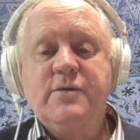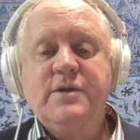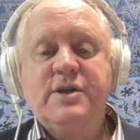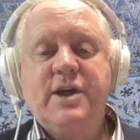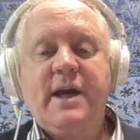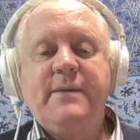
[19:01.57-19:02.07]

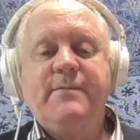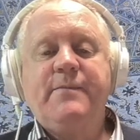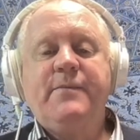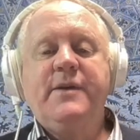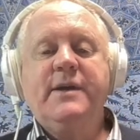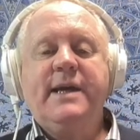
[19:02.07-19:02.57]
shape
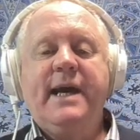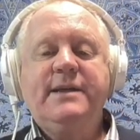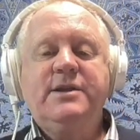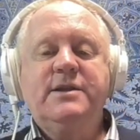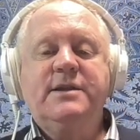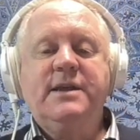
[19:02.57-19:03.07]
that
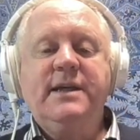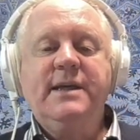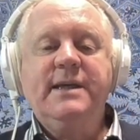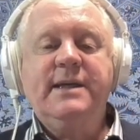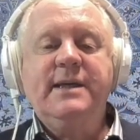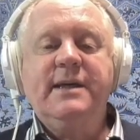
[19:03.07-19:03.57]
catches the
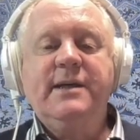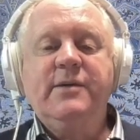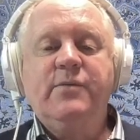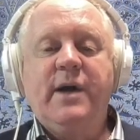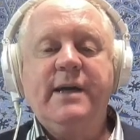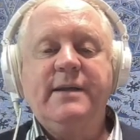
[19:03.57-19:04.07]
ear in a
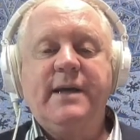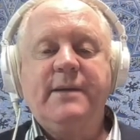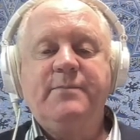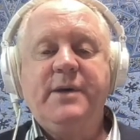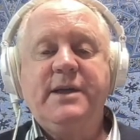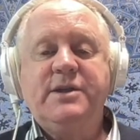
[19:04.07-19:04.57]
way
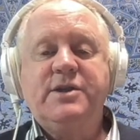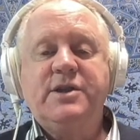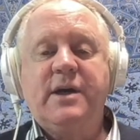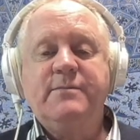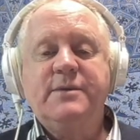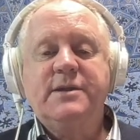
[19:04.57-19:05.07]
that pitch
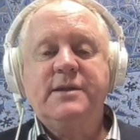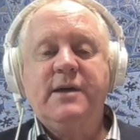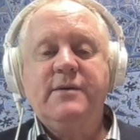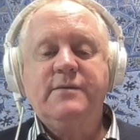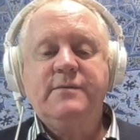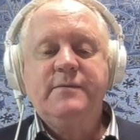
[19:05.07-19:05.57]
jumps
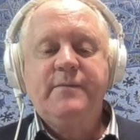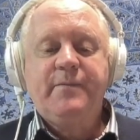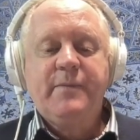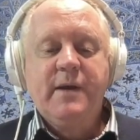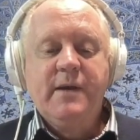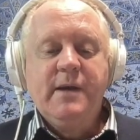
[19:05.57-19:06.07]
don't.
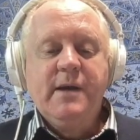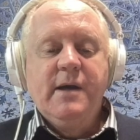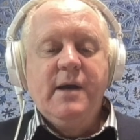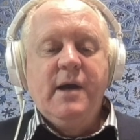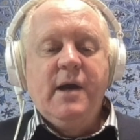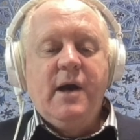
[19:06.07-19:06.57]

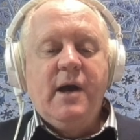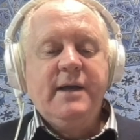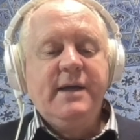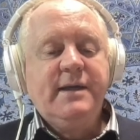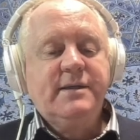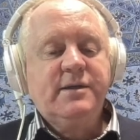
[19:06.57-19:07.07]
I
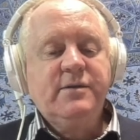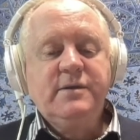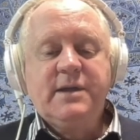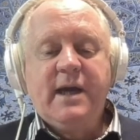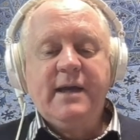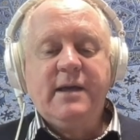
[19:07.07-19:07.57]
hear
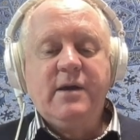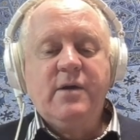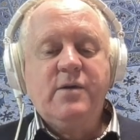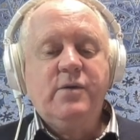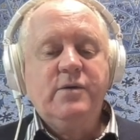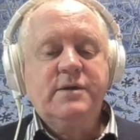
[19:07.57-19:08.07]
Sue's taking a
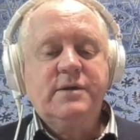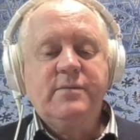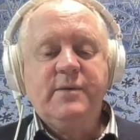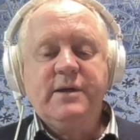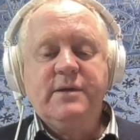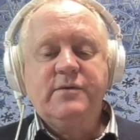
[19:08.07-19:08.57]
course to
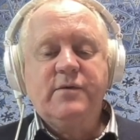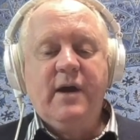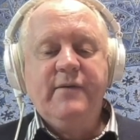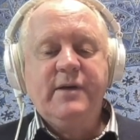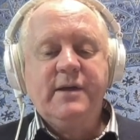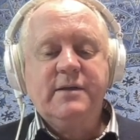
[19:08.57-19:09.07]
be a
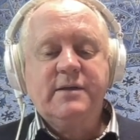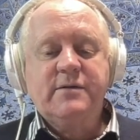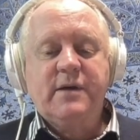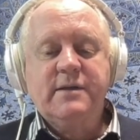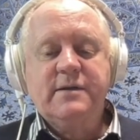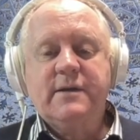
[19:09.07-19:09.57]
driving
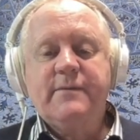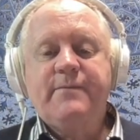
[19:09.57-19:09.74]
instructor.